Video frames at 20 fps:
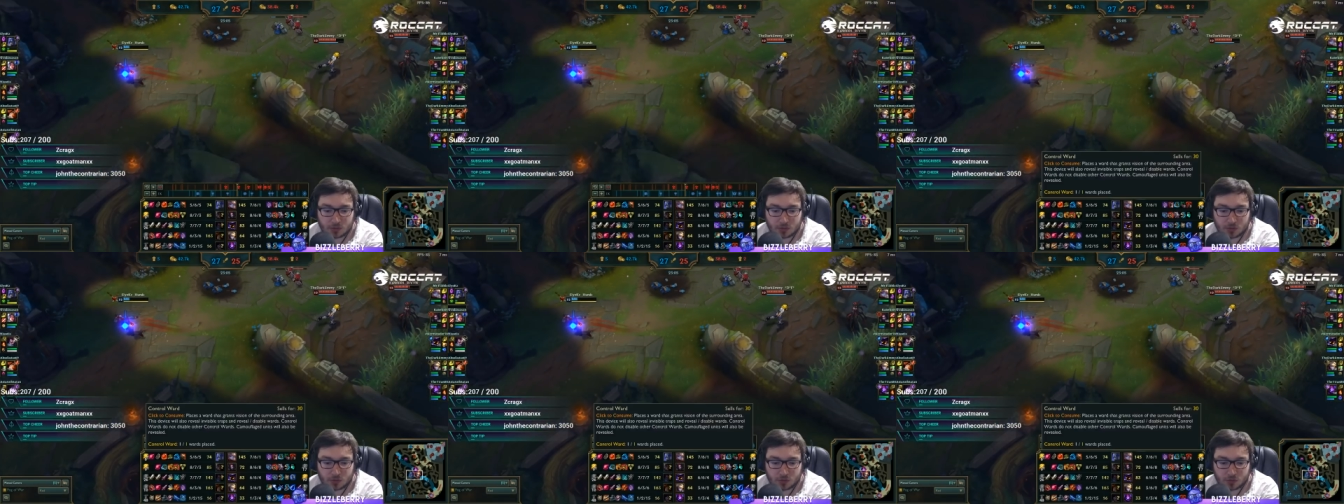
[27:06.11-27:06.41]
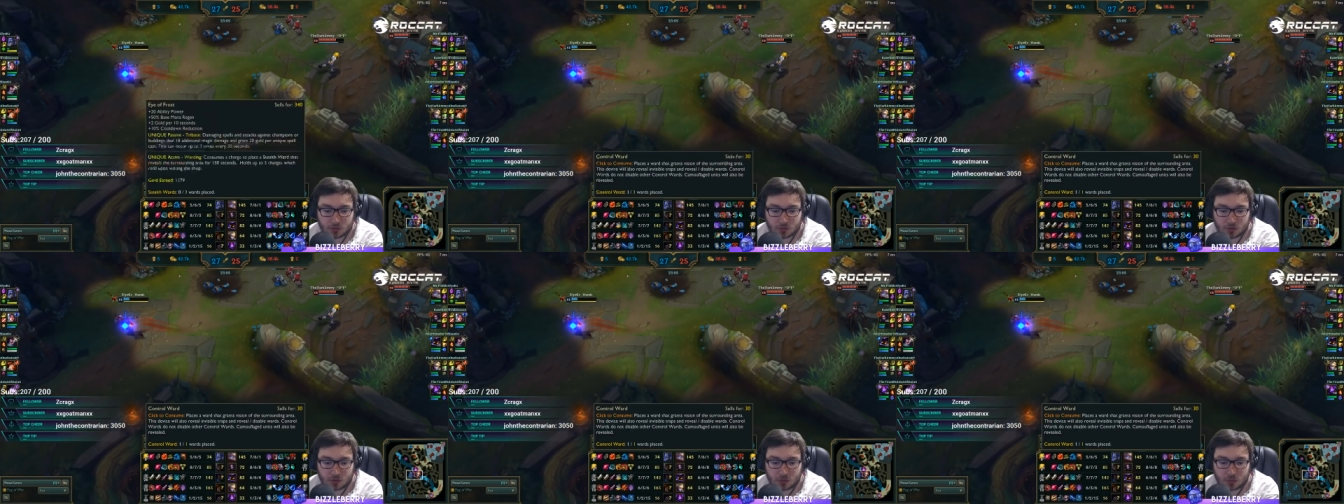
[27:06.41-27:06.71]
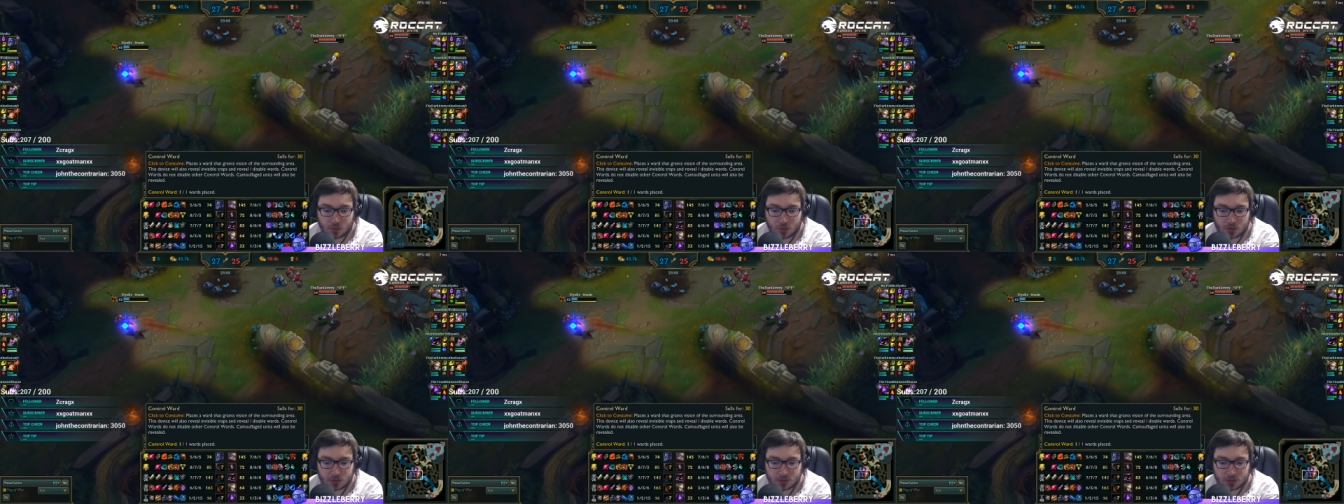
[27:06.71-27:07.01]
You've got three
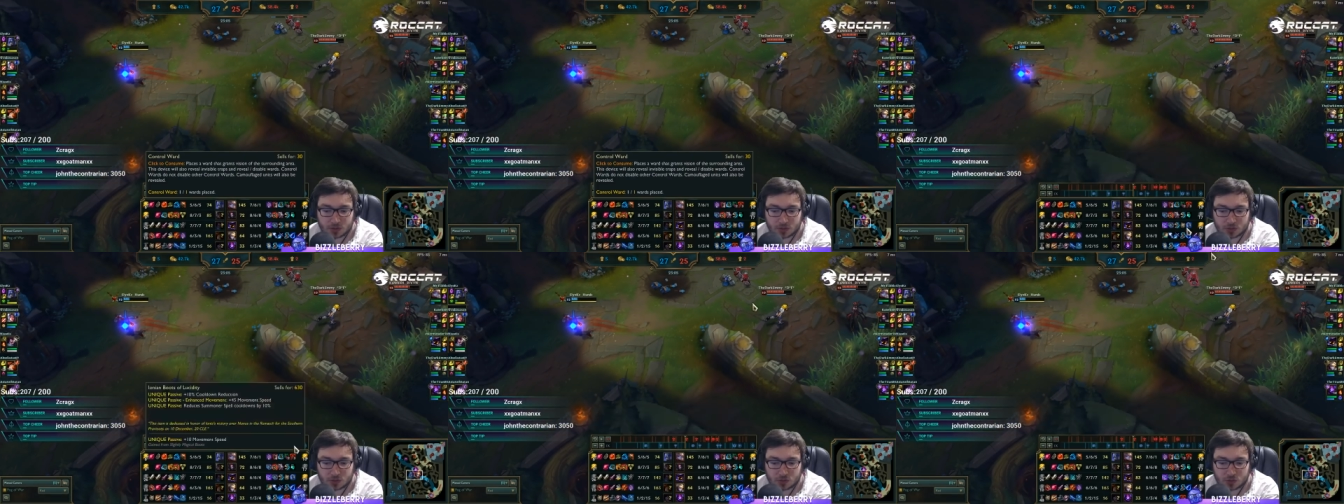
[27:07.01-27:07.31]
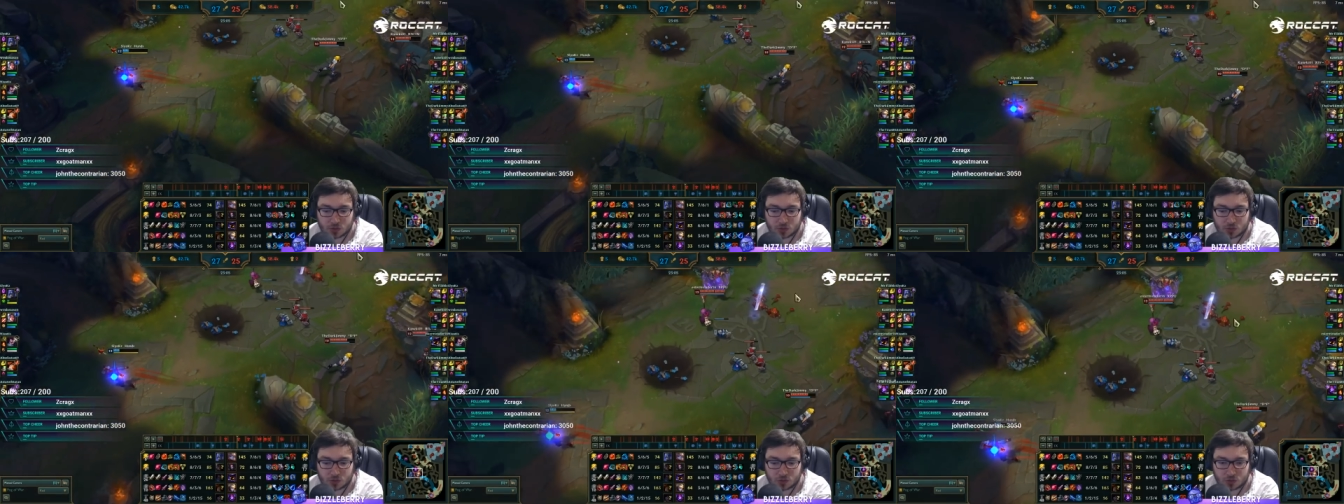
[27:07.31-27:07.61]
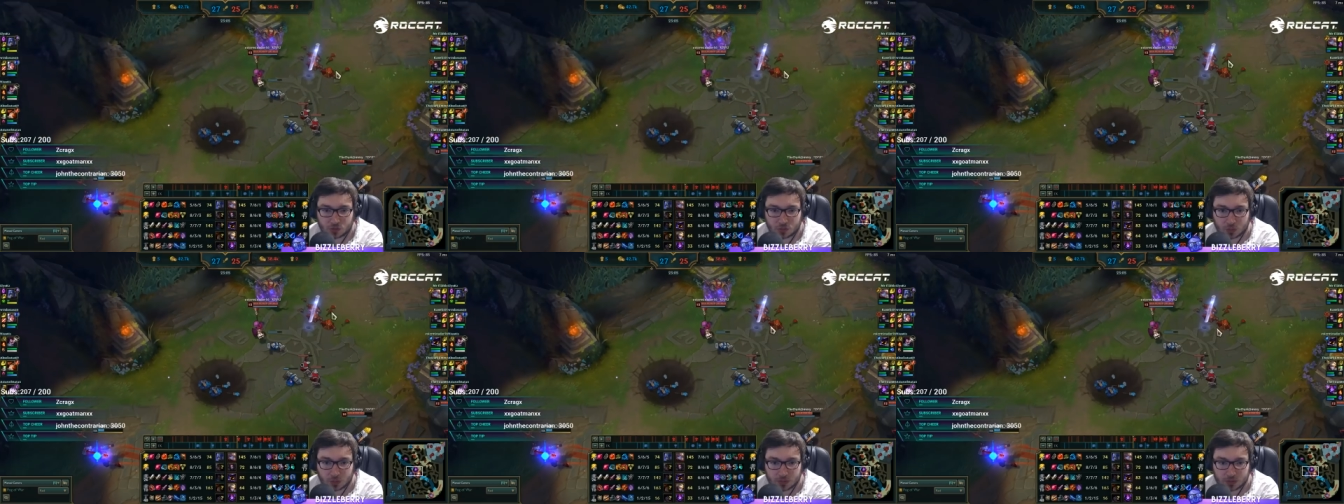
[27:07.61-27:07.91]
wards and two
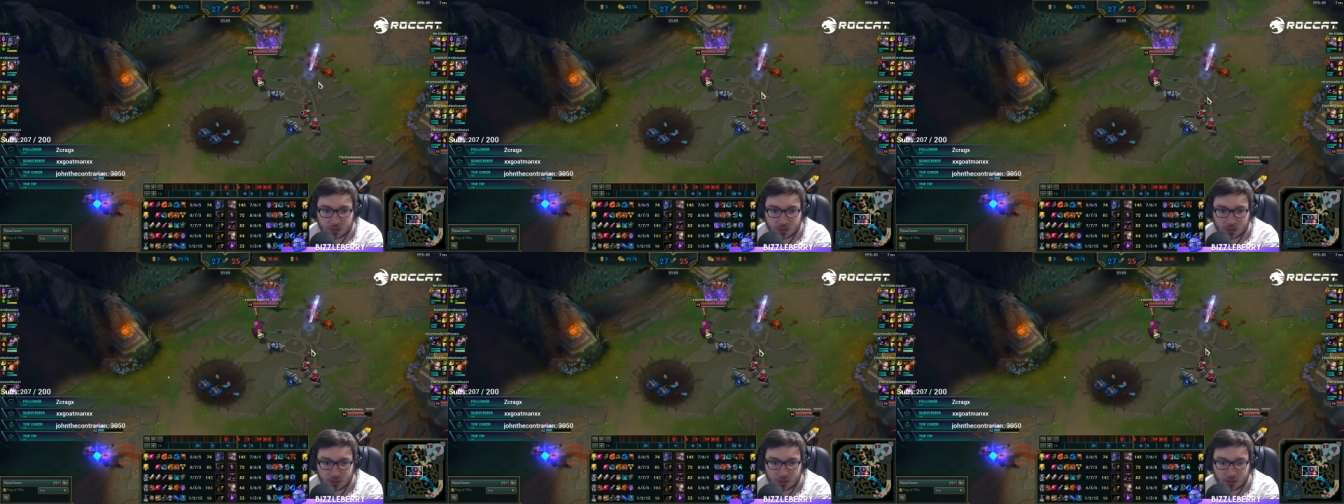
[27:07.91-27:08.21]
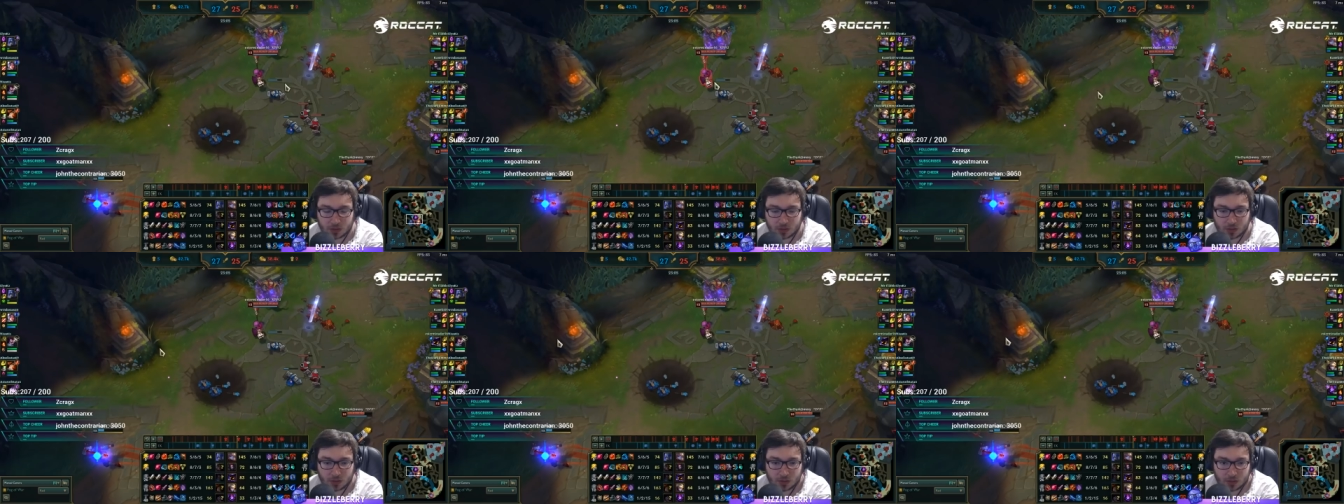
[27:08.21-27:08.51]
control wards here.